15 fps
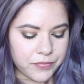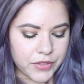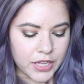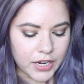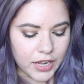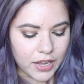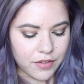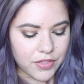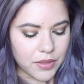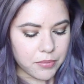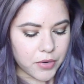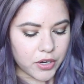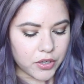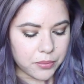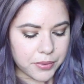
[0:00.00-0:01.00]
Then I have the
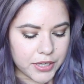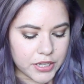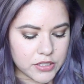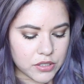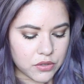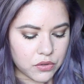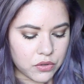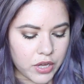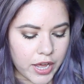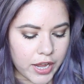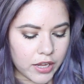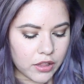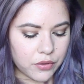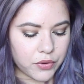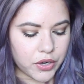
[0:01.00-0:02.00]
Mario Badescu
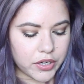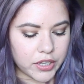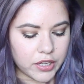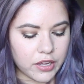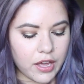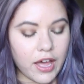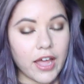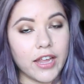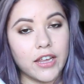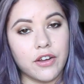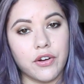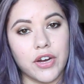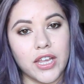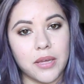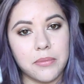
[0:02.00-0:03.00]
Hyaluronic Eye
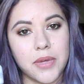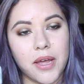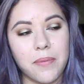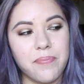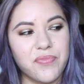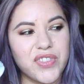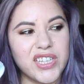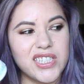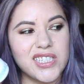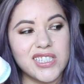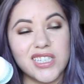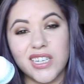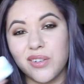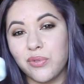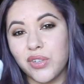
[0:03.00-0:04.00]
Cream. This
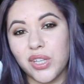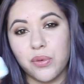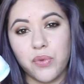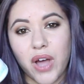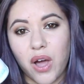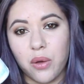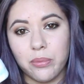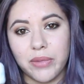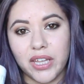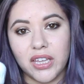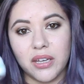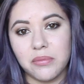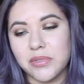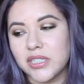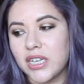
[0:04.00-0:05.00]
didn't really wow
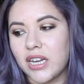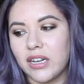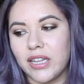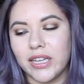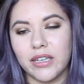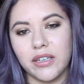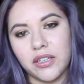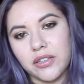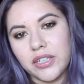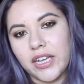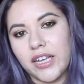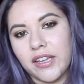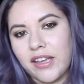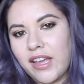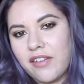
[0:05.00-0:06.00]
me. I'm just kind of like,
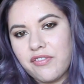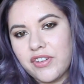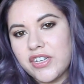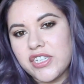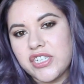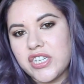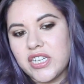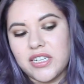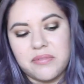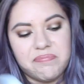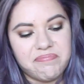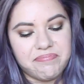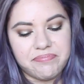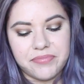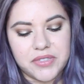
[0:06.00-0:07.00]
okay, I finished it.
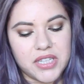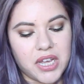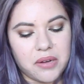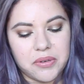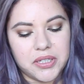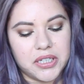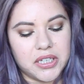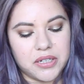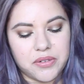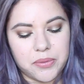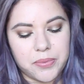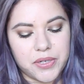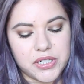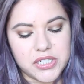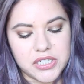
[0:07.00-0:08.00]
Not really going to
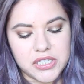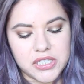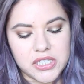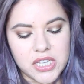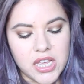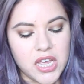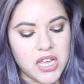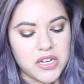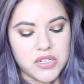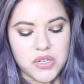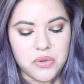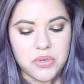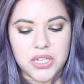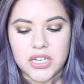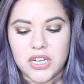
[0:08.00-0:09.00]
repurchase.
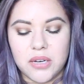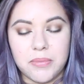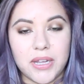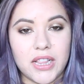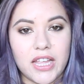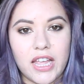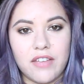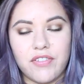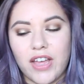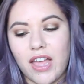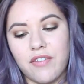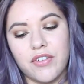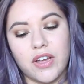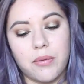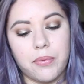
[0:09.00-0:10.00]
Don't need it in my life. I
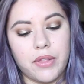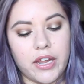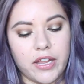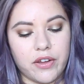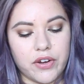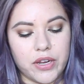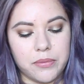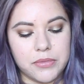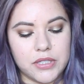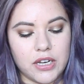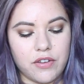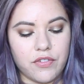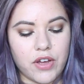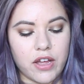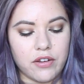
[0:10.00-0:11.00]
have a couple of eye creams
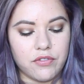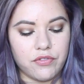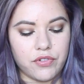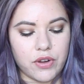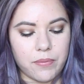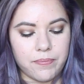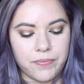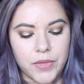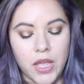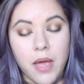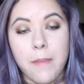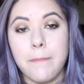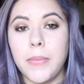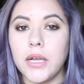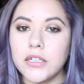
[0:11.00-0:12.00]
that I've gotten from
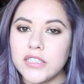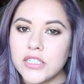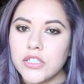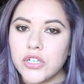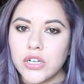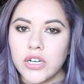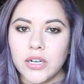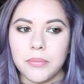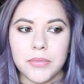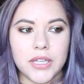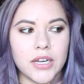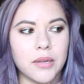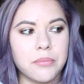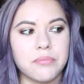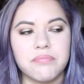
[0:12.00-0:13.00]
BoxyCharm
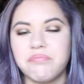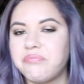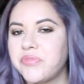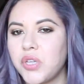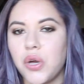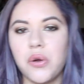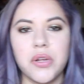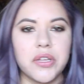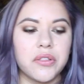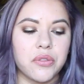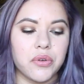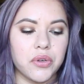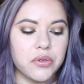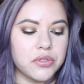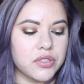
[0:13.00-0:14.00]
that I'm going
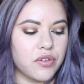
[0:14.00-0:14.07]
through.